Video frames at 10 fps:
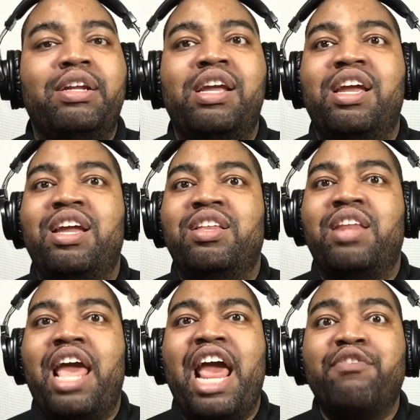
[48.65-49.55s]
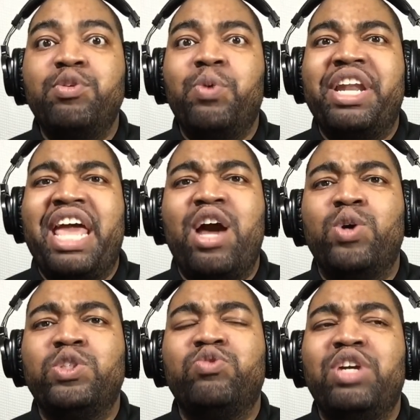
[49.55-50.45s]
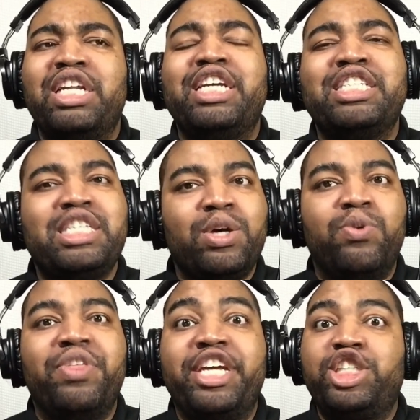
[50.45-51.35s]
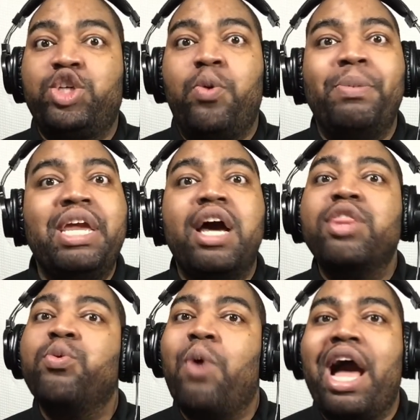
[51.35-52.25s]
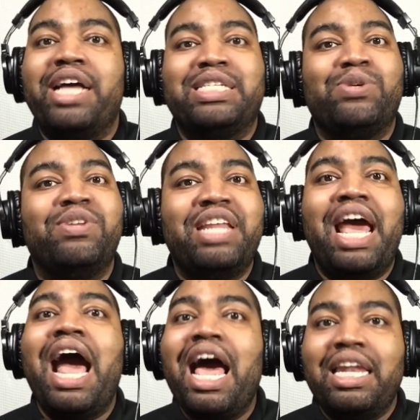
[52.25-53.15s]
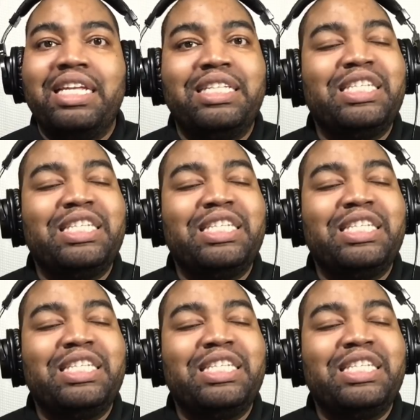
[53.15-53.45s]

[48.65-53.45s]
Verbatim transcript: and everyone else really until they show me otherwise on that island.